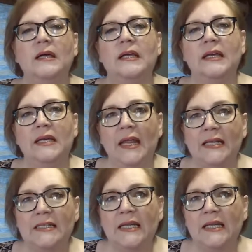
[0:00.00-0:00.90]

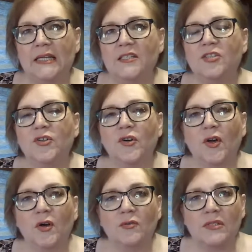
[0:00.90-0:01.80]
connecting into your
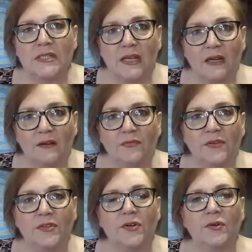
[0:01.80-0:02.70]
own self
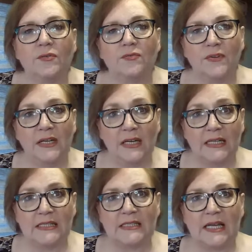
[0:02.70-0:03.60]
and your own
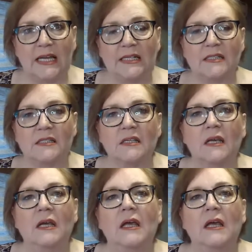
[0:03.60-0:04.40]
feeling states,